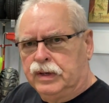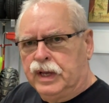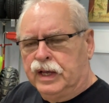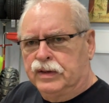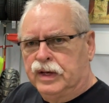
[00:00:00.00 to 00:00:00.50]

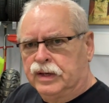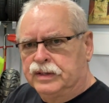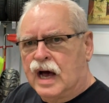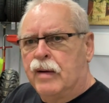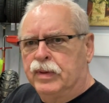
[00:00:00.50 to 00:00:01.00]
take the
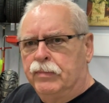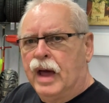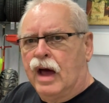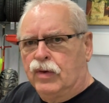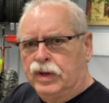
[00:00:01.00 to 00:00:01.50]
top of the
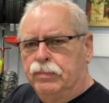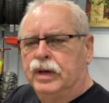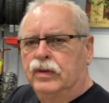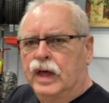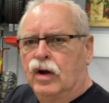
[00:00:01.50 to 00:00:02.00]
battery, you peel that